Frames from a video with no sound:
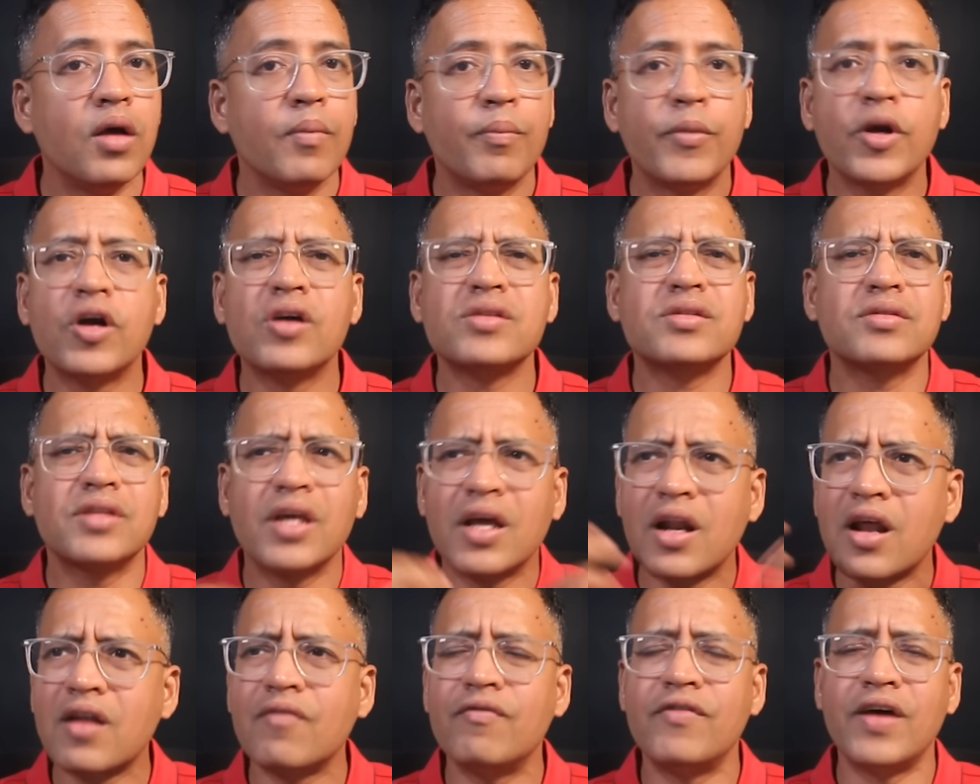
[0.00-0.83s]
because
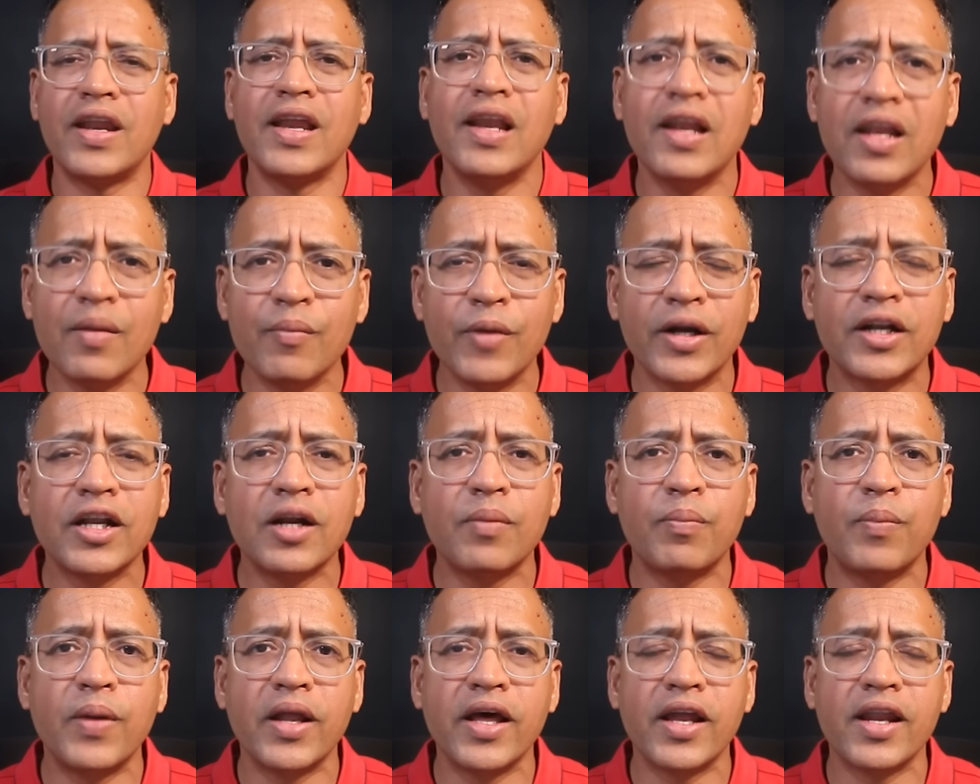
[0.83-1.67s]
there are very
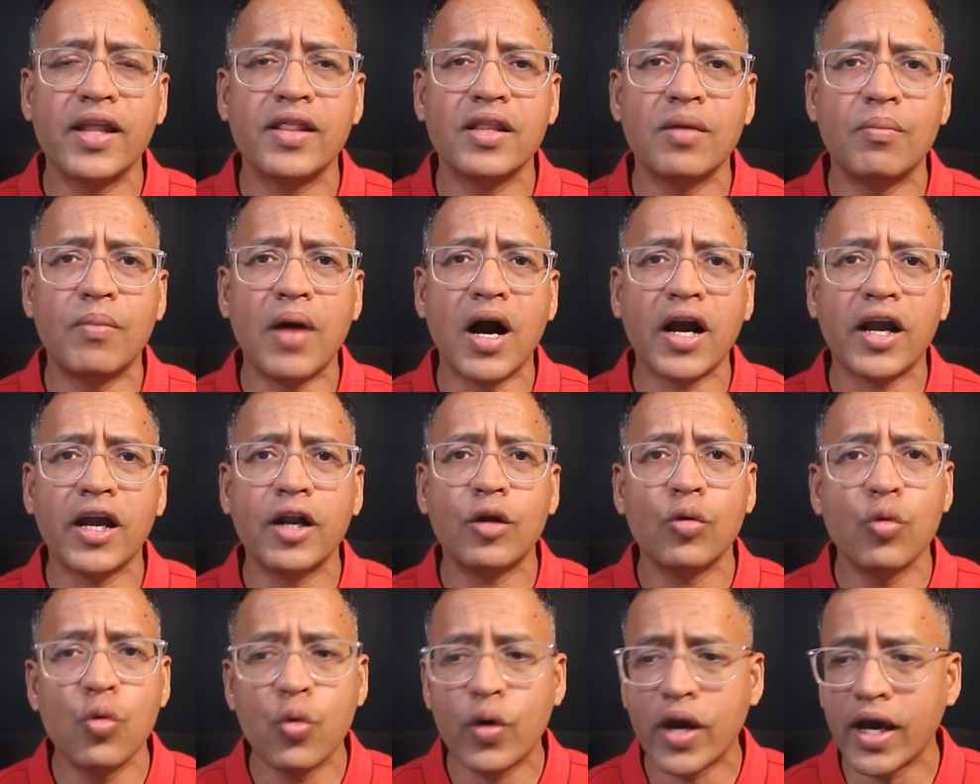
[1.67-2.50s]
limited players in the
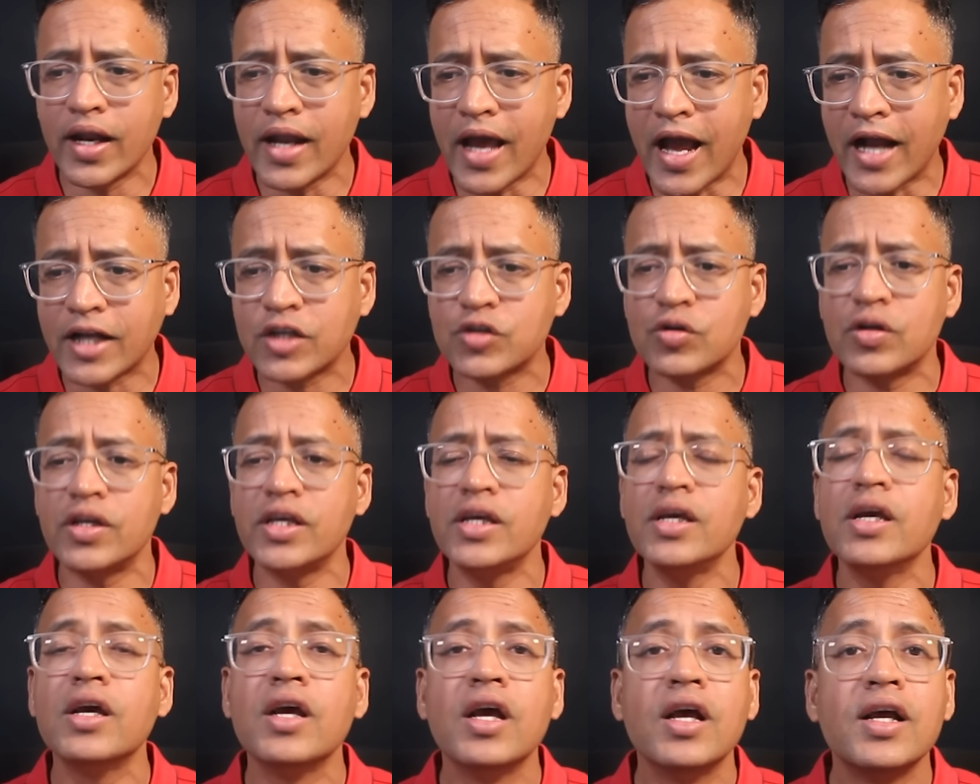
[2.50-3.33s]
market who can
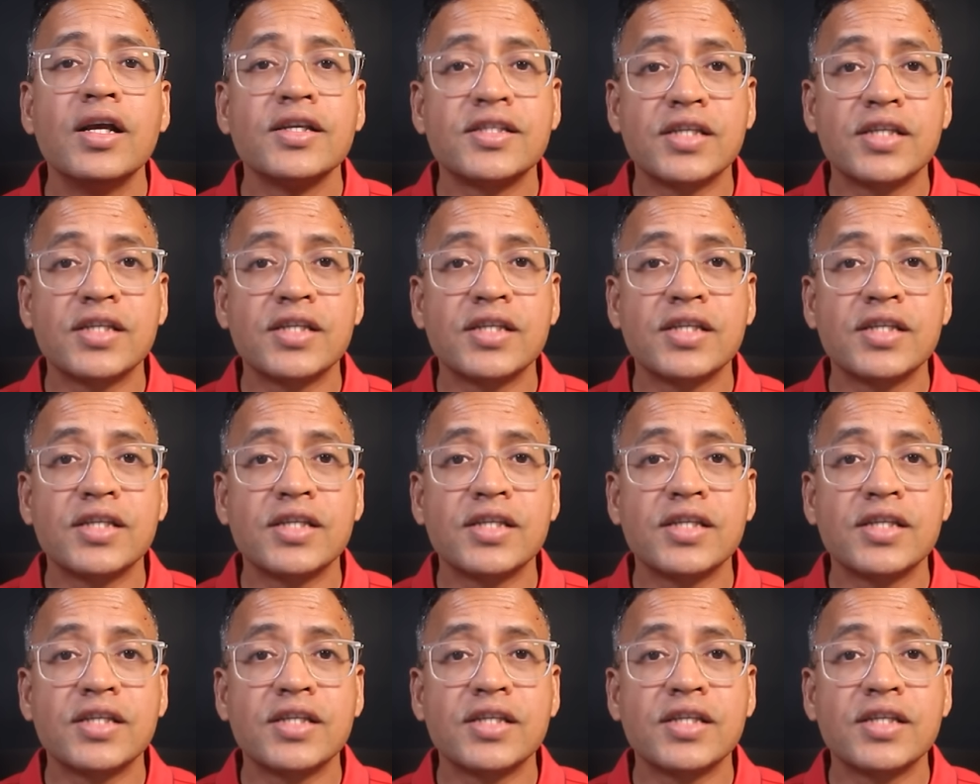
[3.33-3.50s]
actually